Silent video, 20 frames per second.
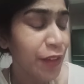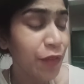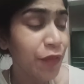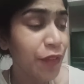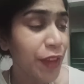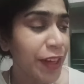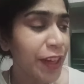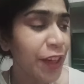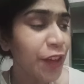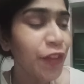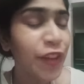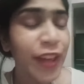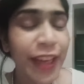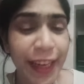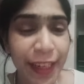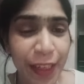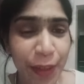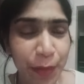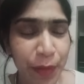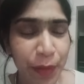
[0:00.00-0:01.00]
very
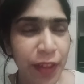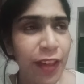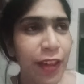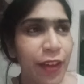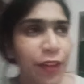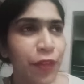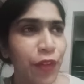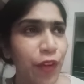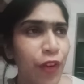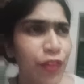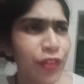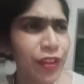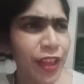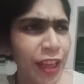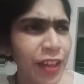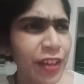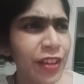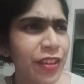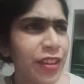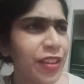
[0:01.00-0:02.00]
relatable for
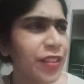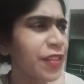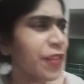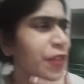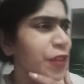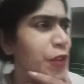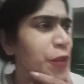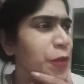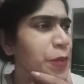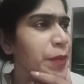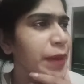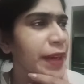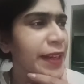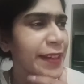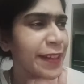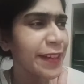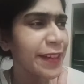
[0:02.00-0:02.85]
scary reasons, but